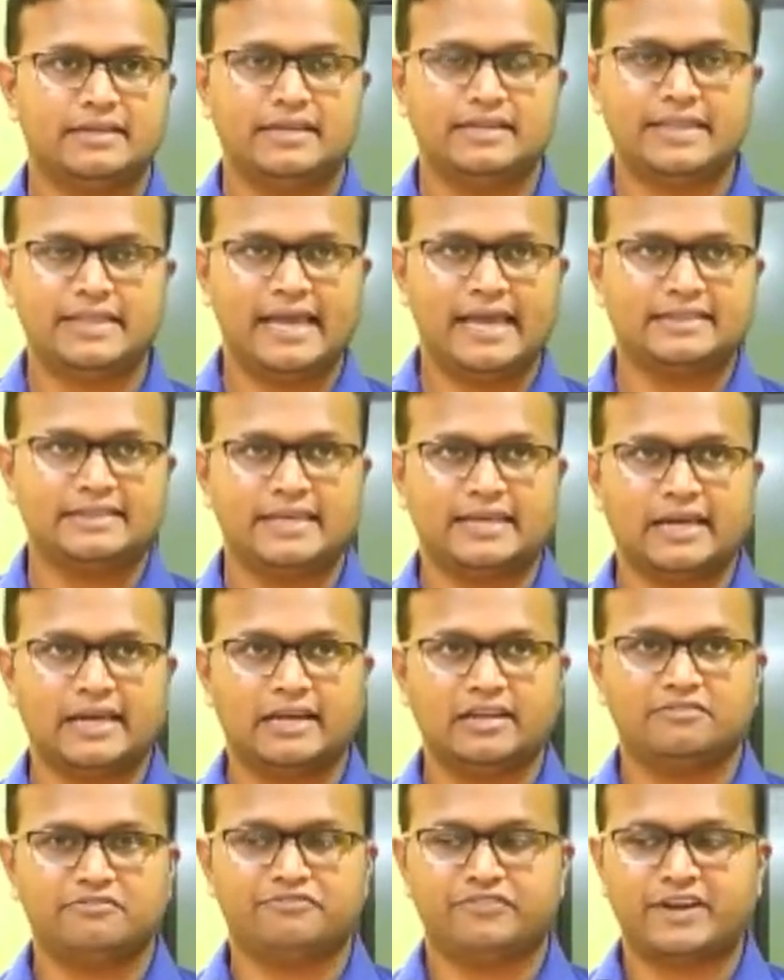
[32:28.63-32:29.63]
In the
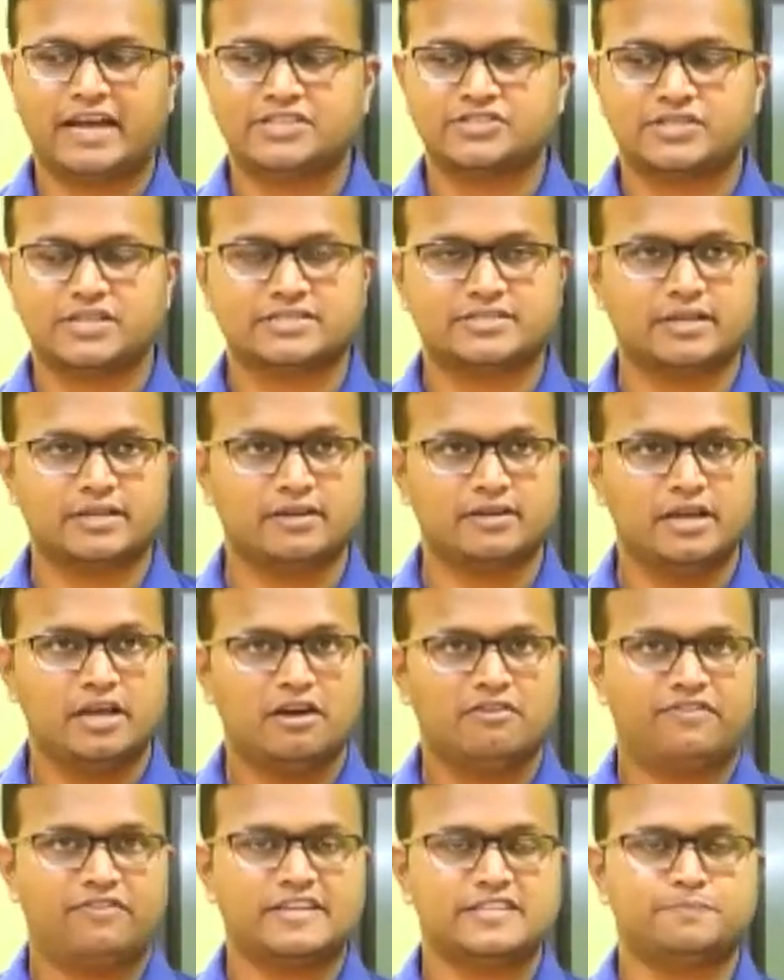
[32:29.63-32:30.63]
ethical infrastructure,
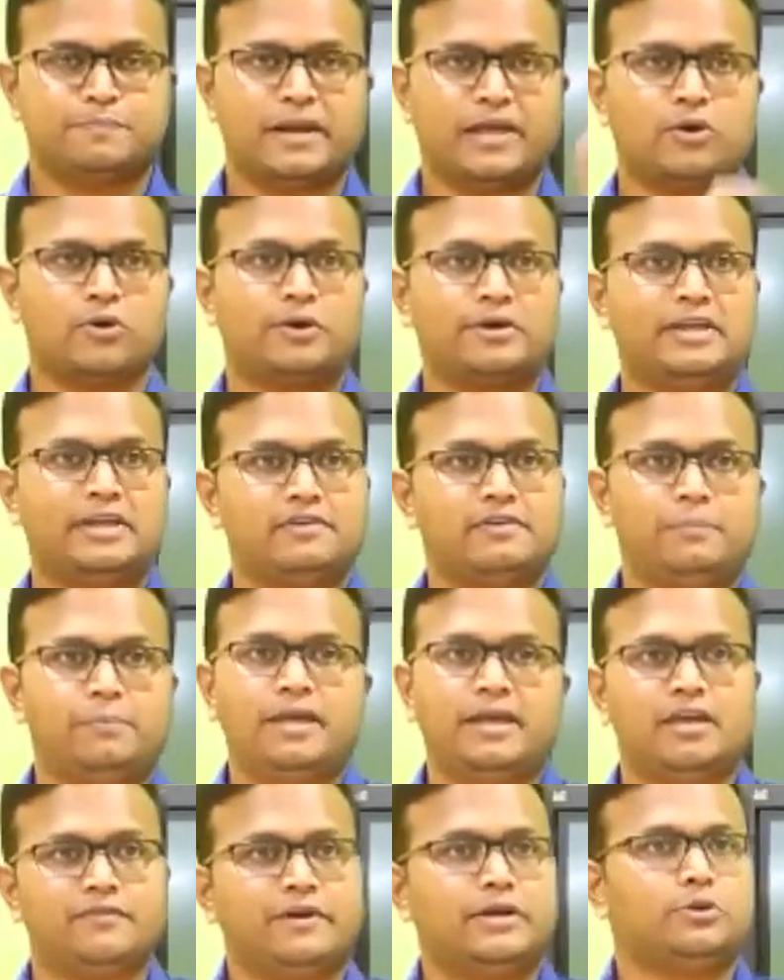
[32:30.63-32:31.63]
first priority will
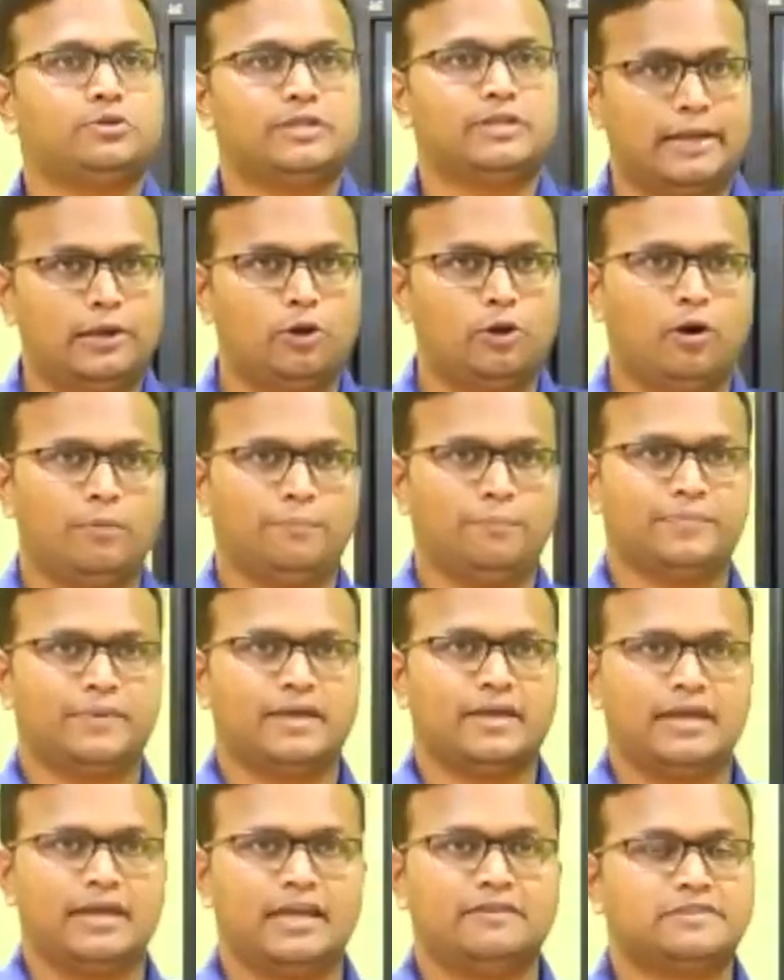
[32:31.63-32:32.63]
be given to the law.
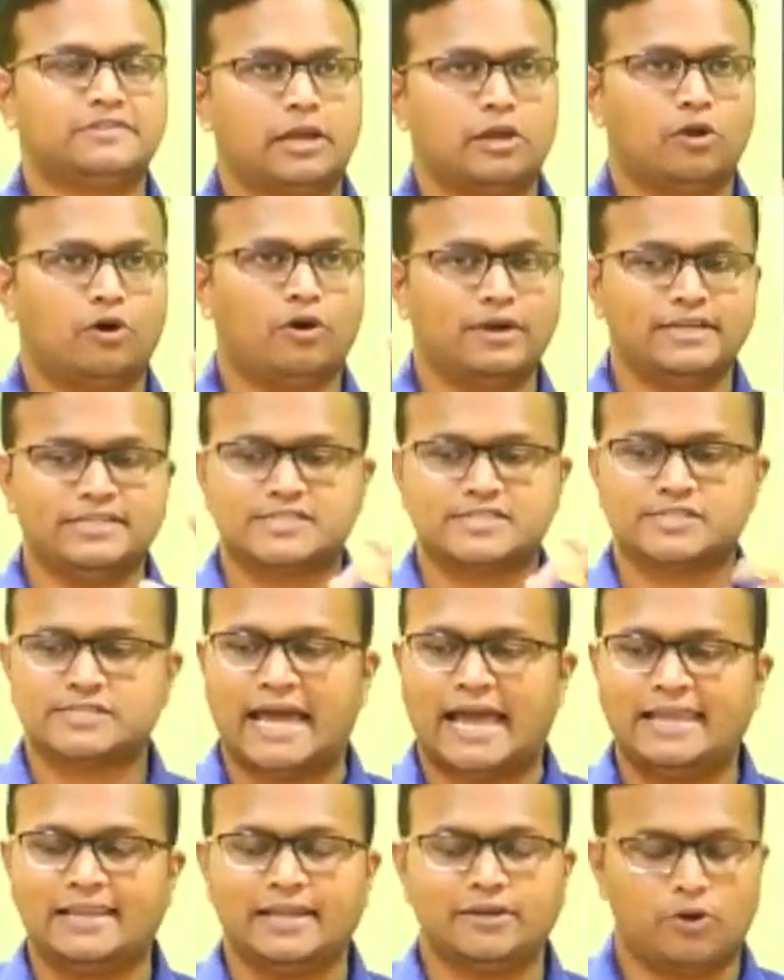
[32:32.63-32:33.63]
If the law is
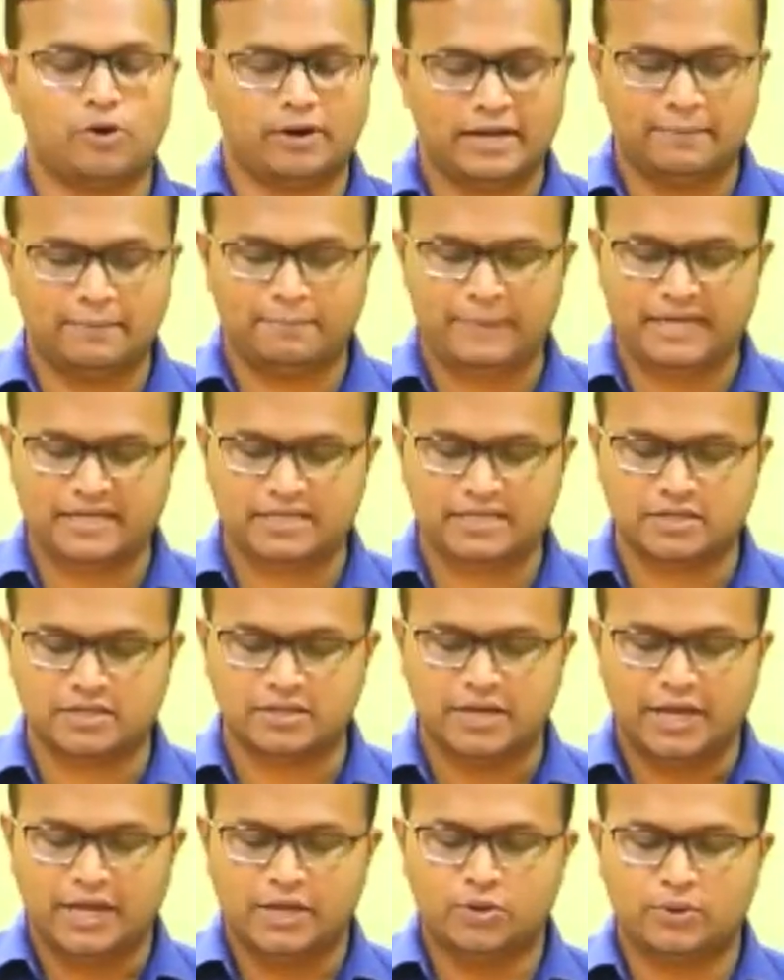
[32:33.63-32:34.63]
silent on a matter,
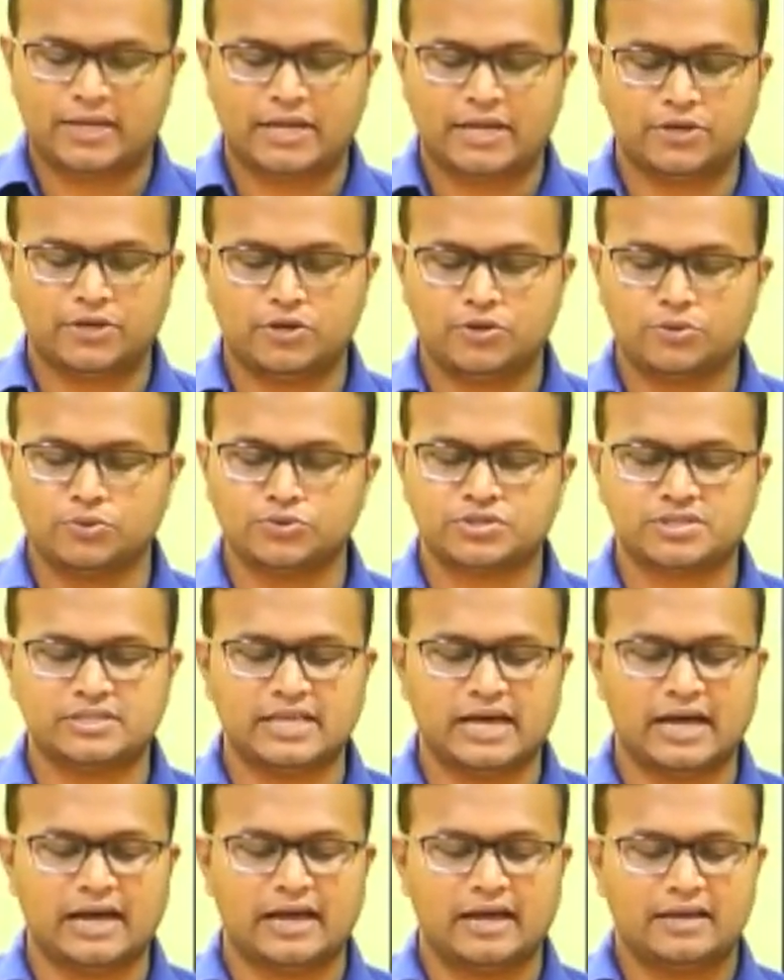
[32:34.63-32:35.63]
you can use
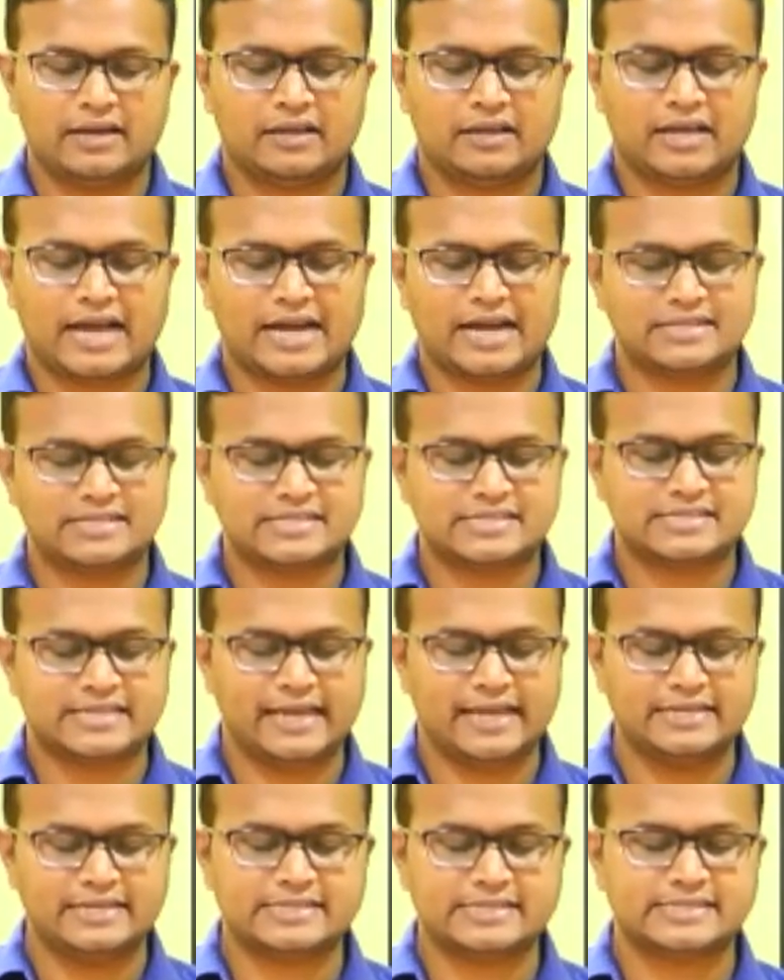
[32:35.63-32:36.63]
the
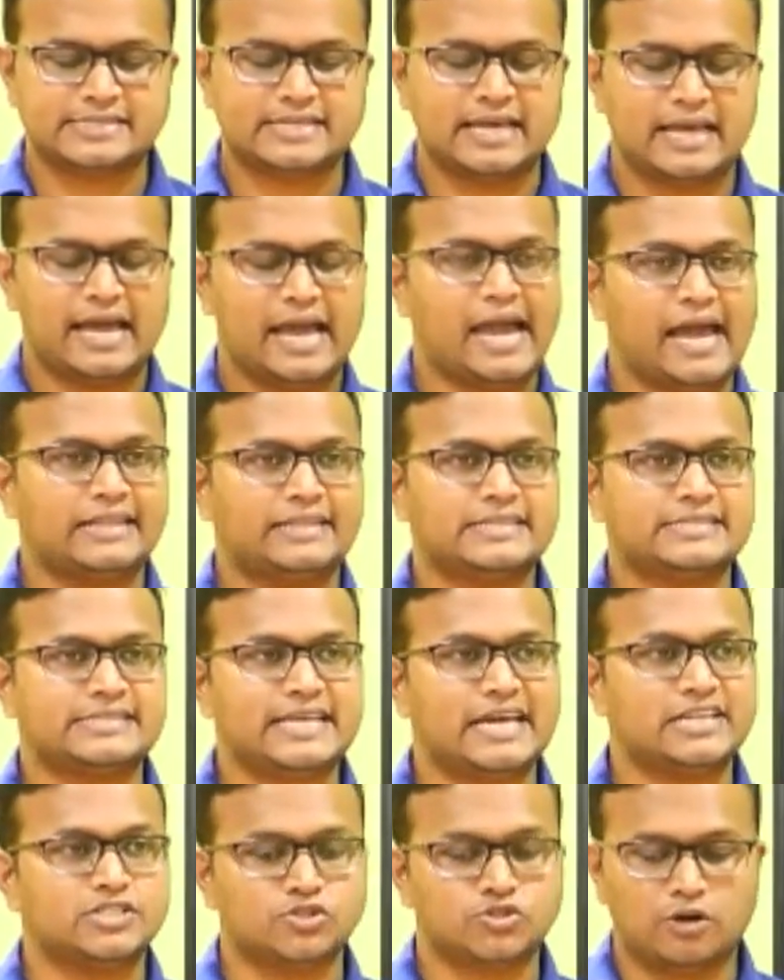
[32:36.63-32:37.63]
conscience and the
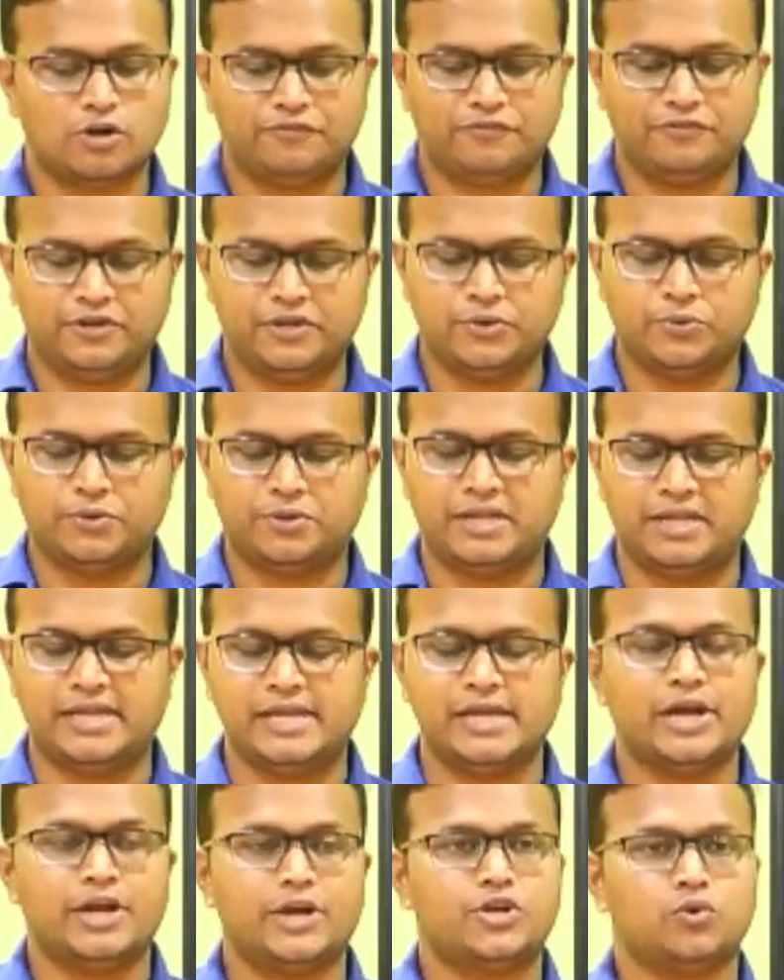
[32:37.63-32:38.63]
sense of
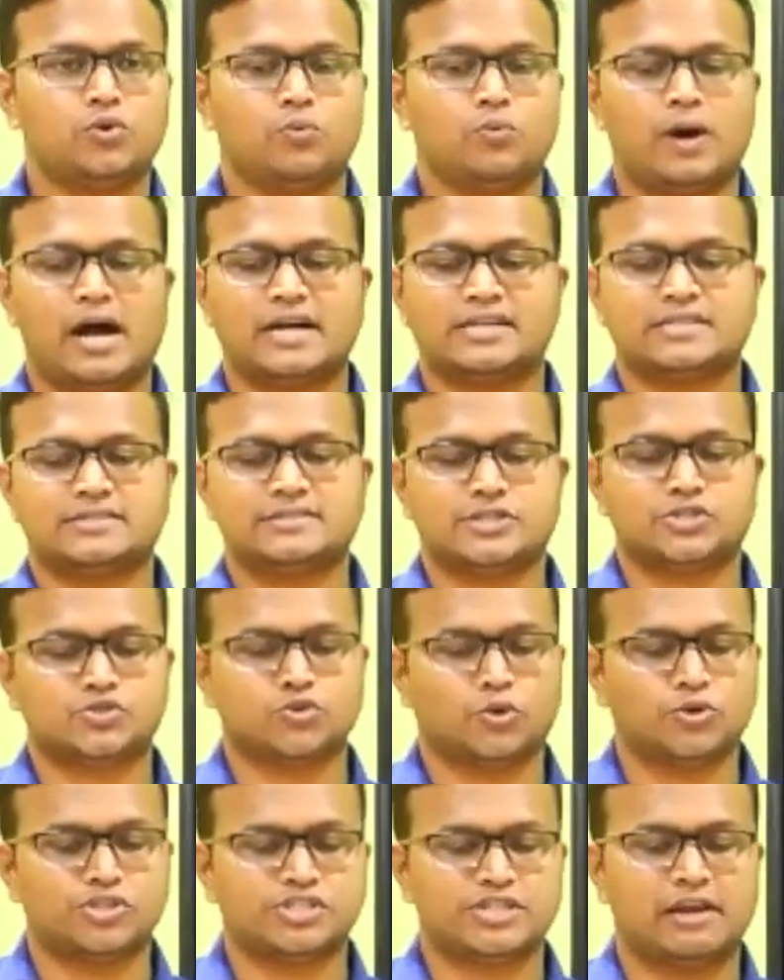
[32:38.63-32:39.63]
duty towards the
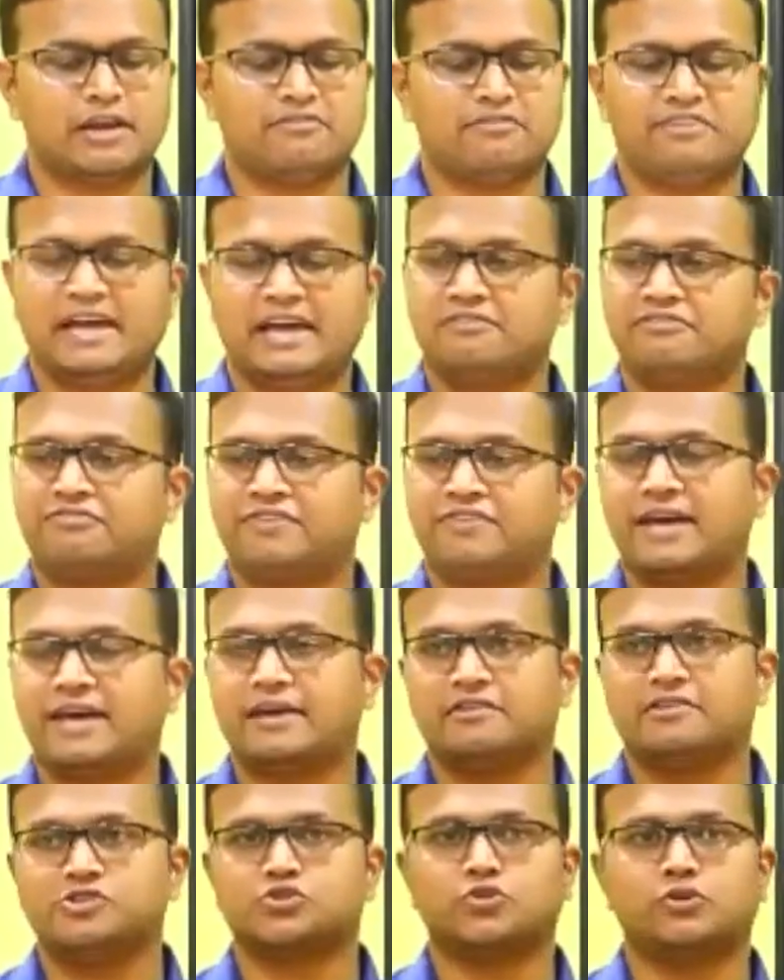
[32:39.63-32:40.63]
social
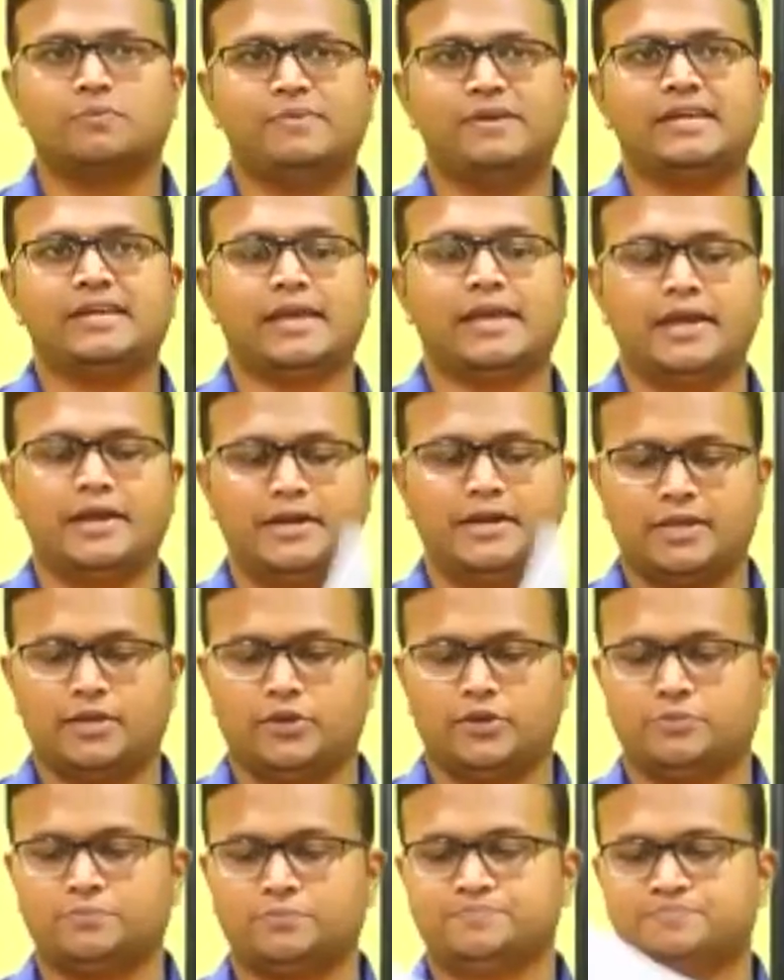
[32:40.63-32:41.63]
welfare should be
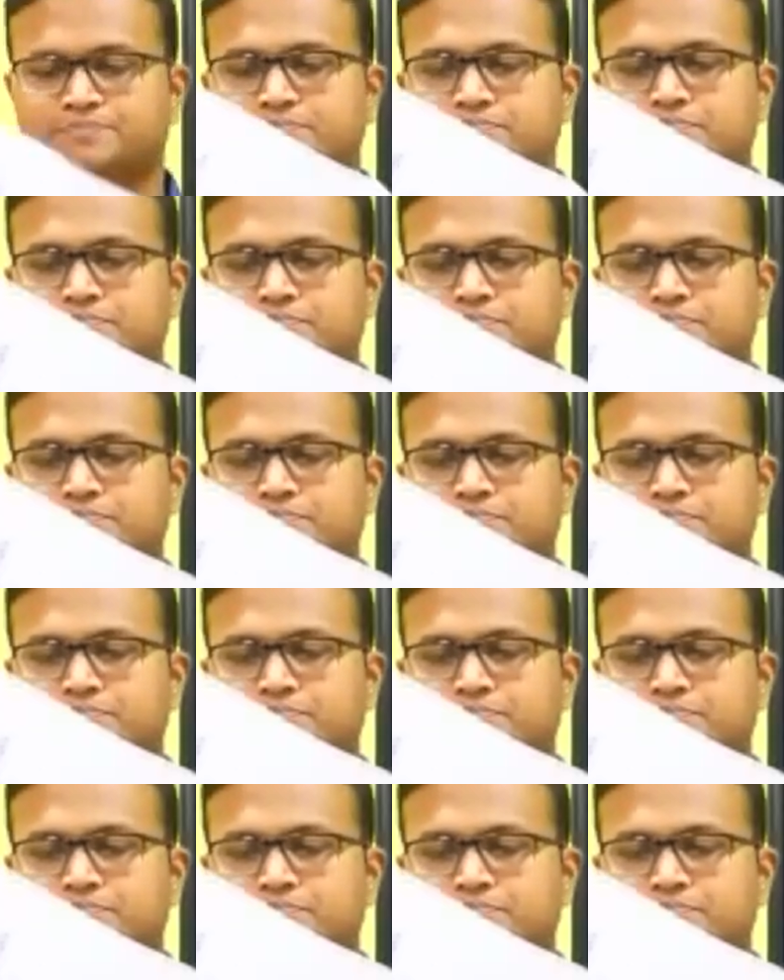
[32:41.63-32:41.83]
guiding you.